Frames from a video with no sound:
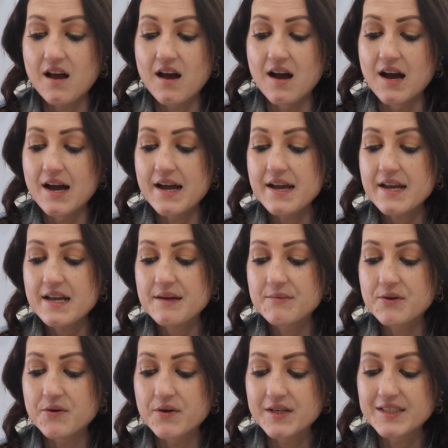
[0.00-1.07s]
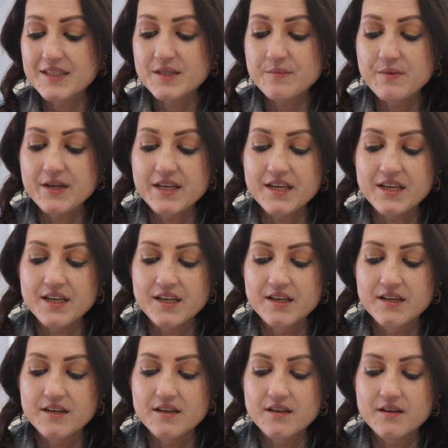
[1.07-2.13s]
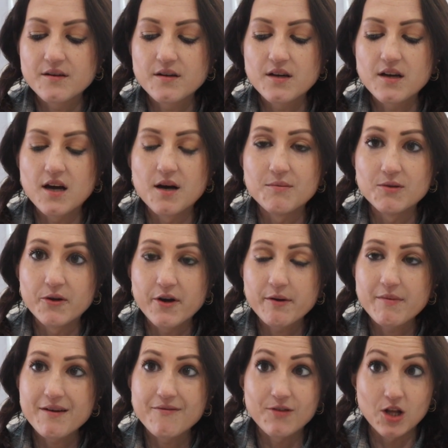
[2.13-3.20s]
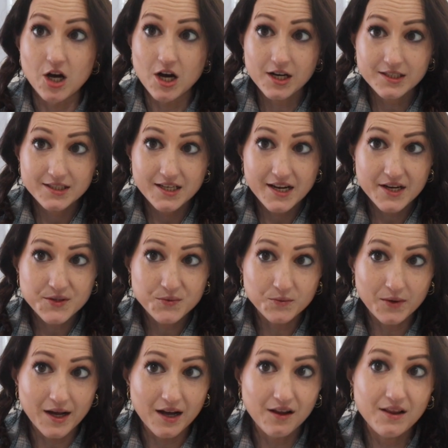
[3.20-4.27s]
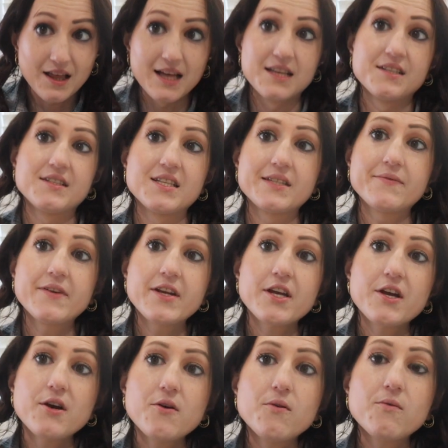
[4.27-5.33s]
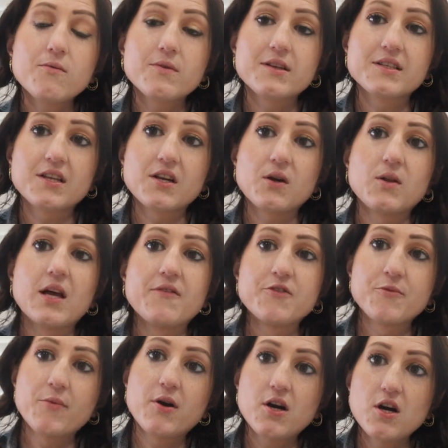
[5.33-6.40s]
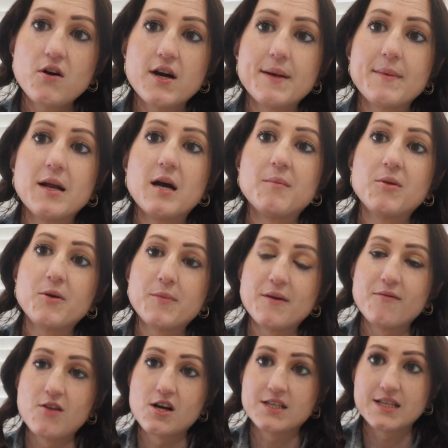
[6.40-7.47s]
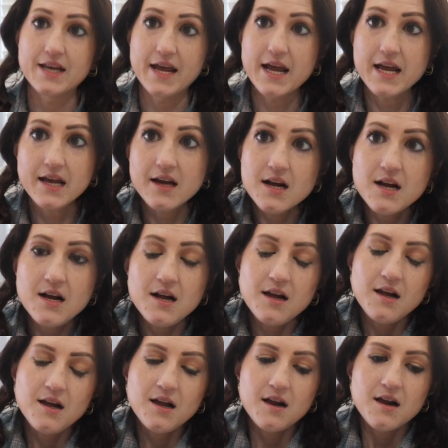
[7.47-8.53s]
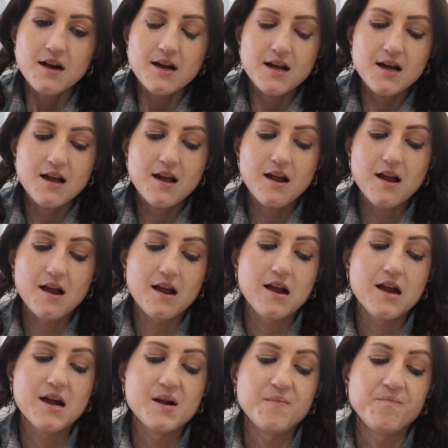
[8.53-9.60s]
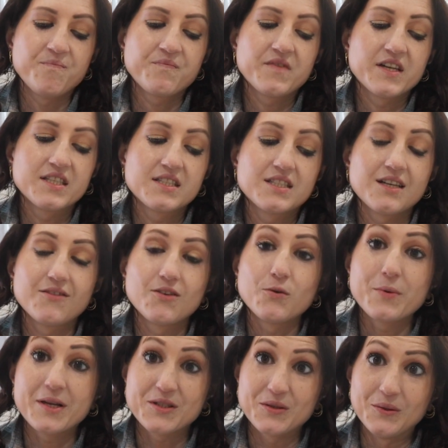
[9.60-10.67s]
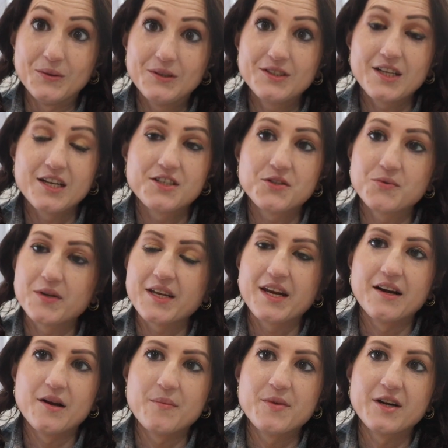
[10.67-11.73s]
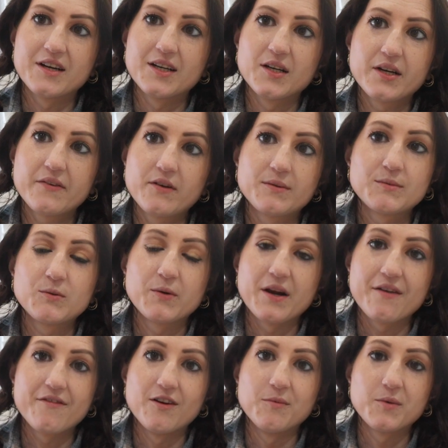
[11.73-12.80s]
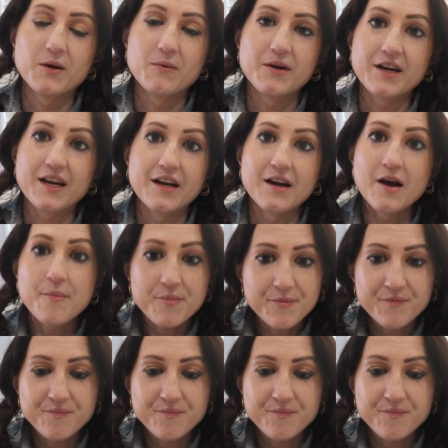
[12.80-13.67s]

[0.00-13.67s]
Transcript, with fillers: I am going to be uploading my vlog today as well as this video. It's going to go live tomorrow. I'm going to upload my vlog today. Um, that's several weeks old. I just want to get it up there. I don't even remember what I filmed, but I want to get it up.